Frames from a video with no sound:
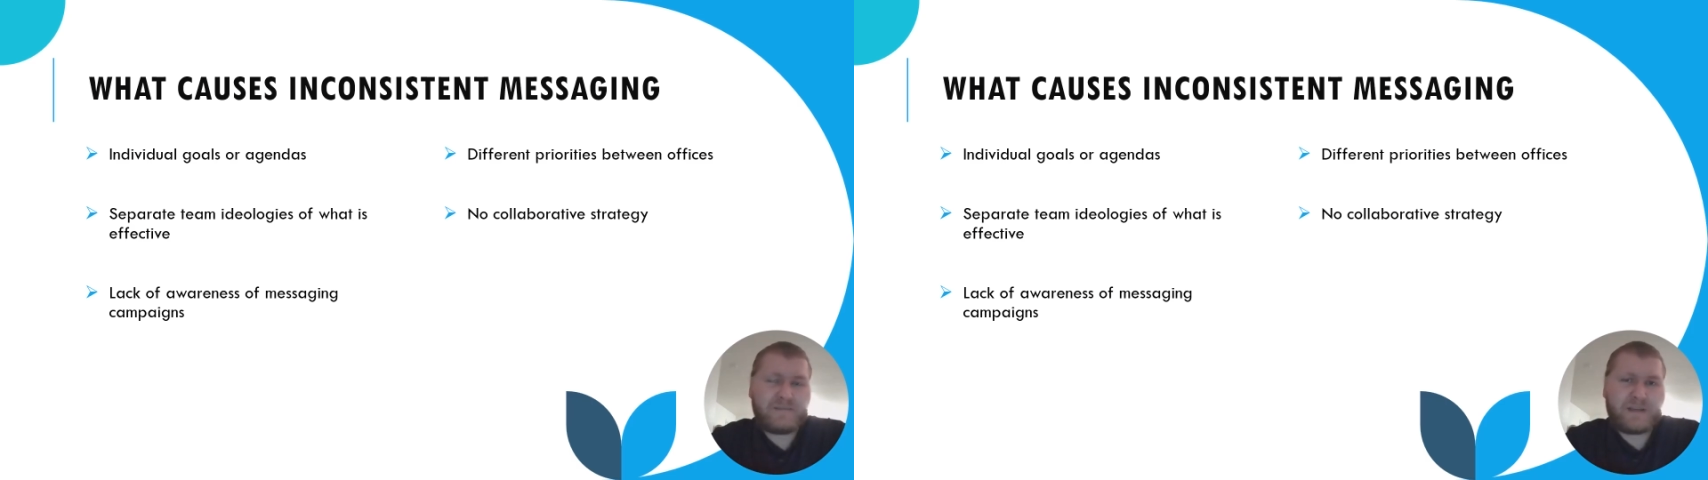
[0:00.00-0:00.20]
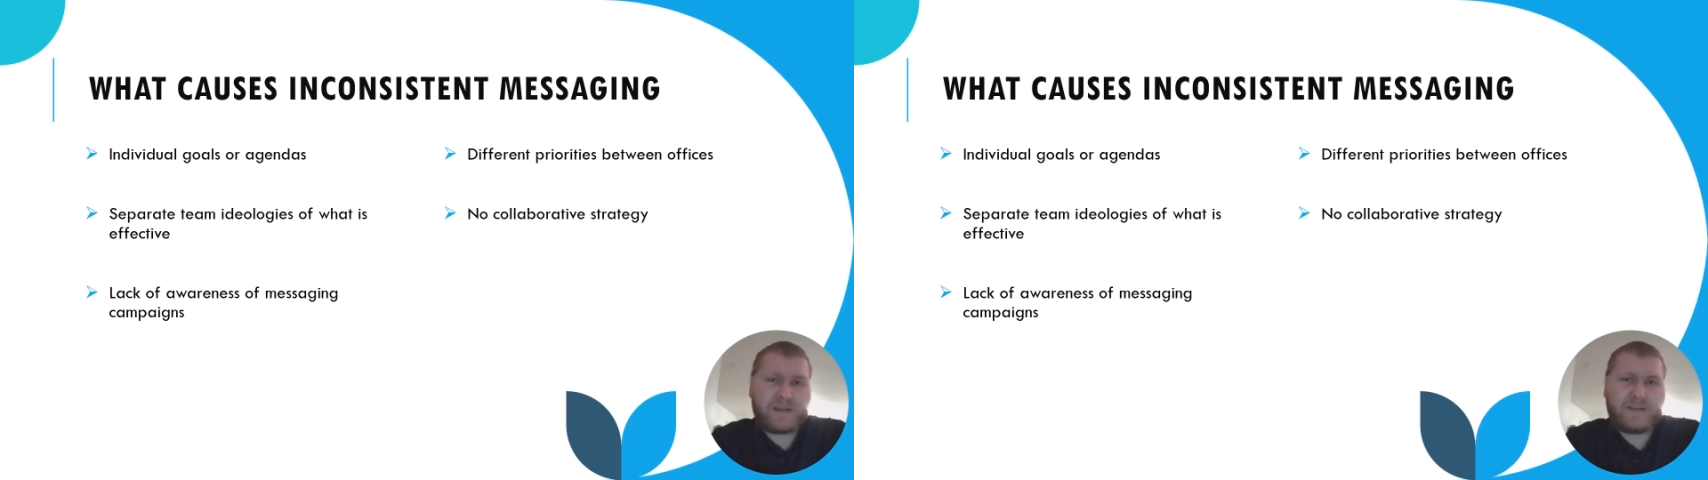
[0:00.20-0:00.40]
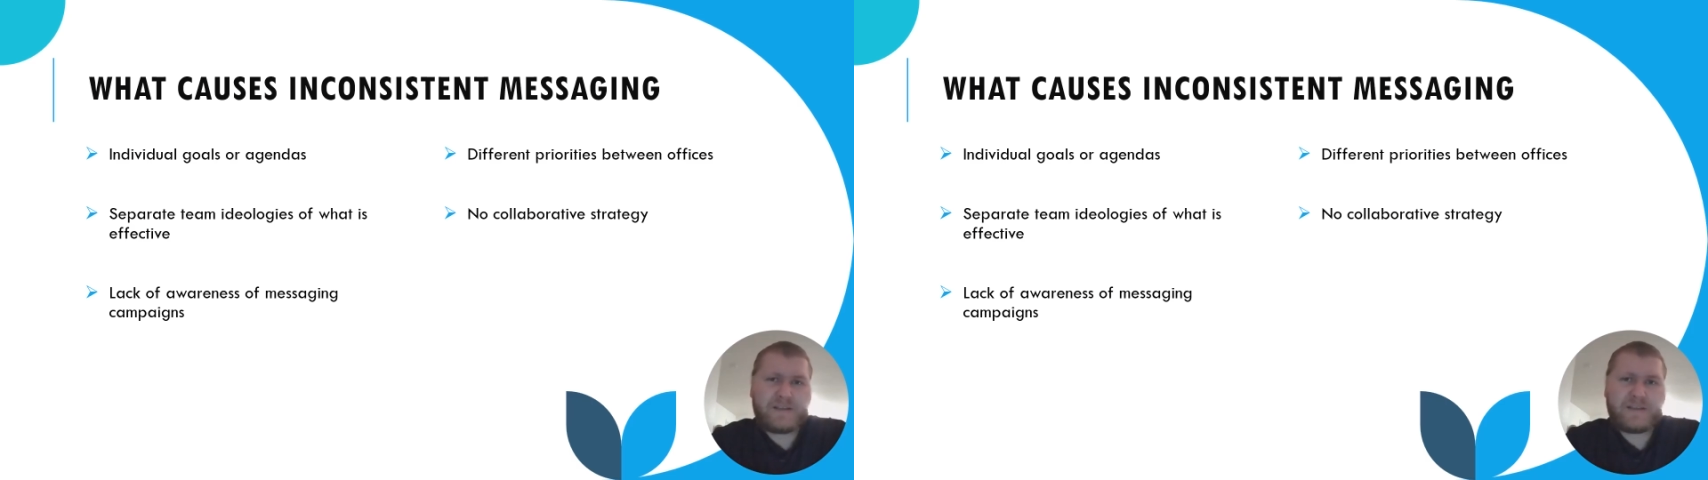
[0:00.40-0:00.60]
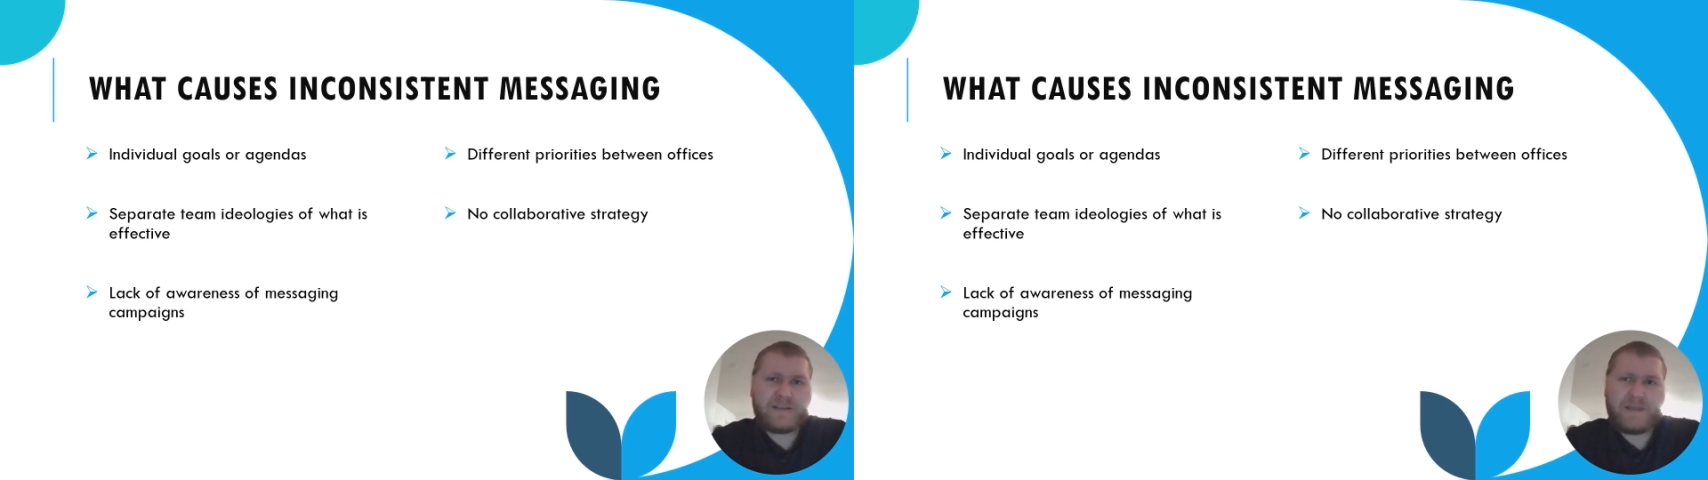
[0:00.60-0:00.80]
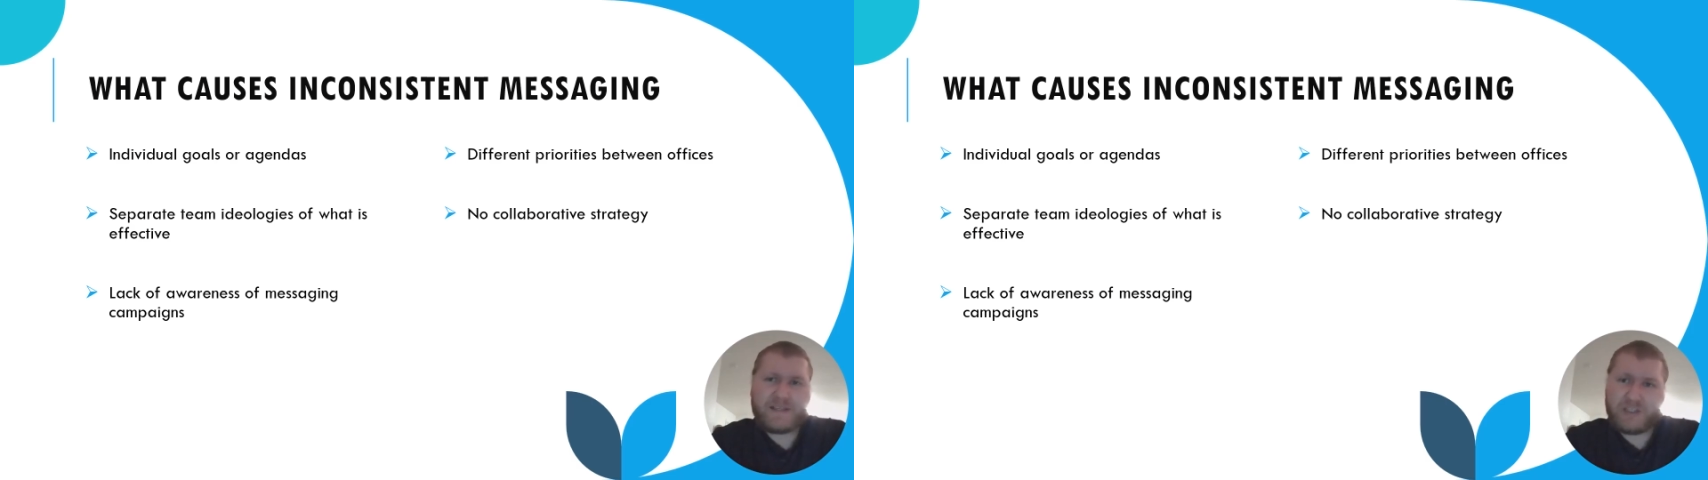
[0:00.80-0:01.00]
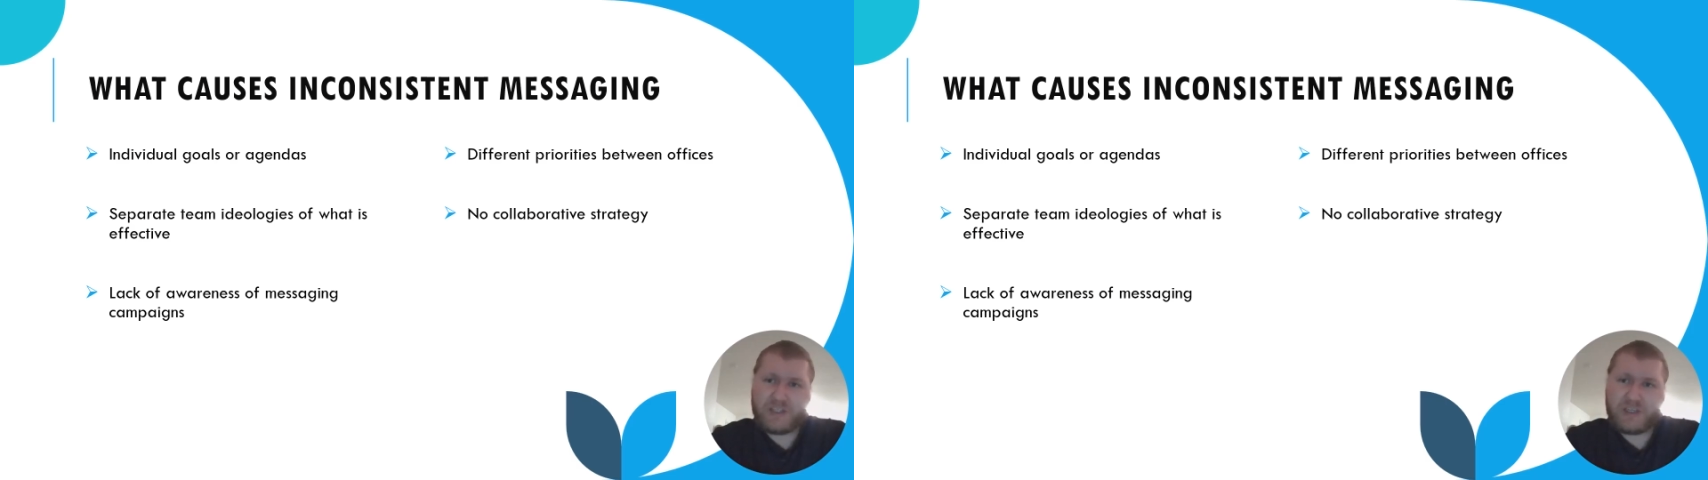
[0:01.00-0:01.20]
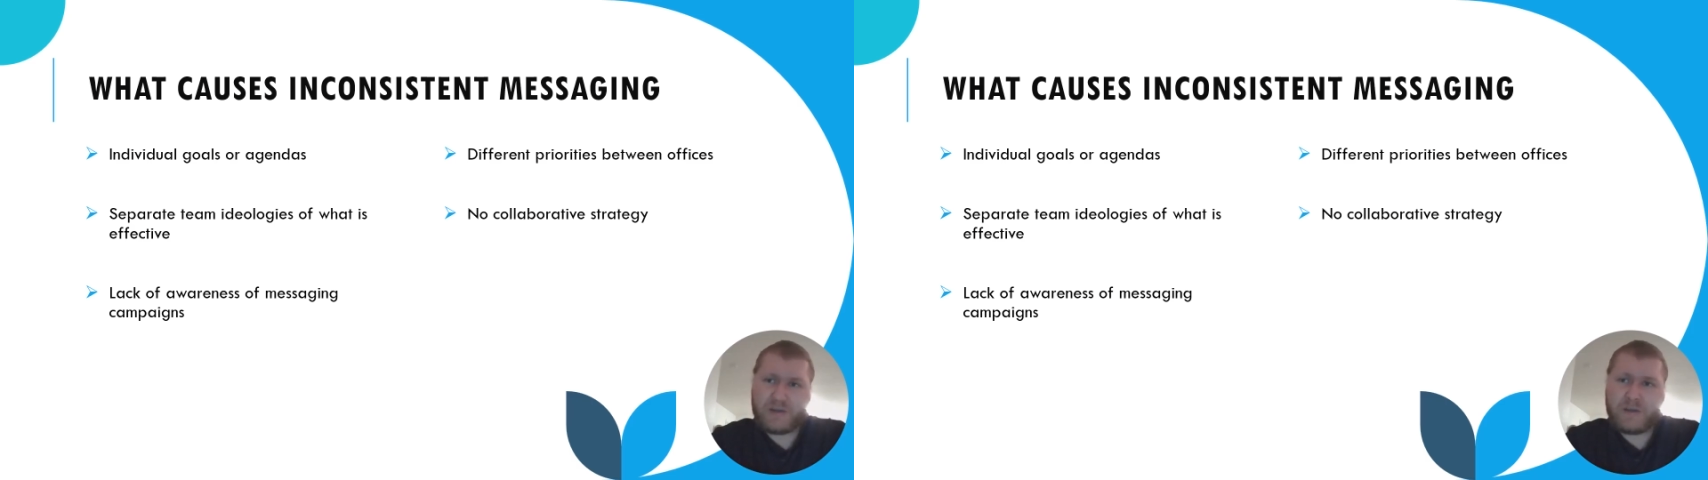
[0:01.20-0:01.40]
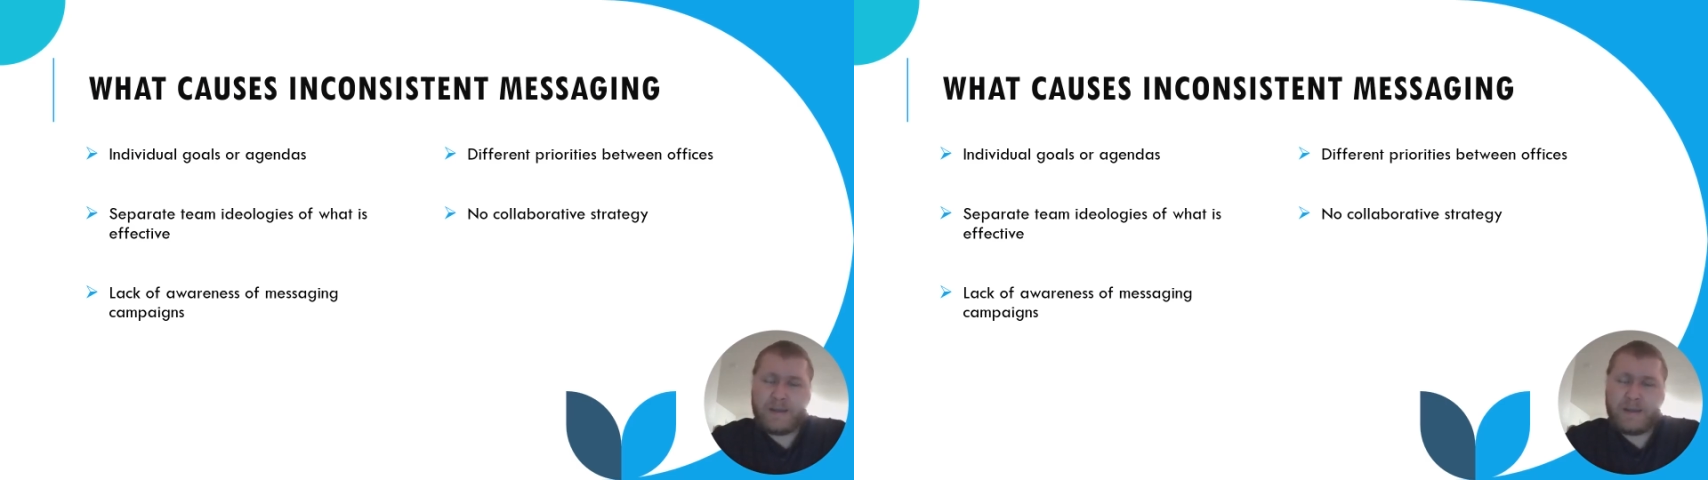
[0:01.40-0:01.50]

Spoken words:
inconsistent messaging.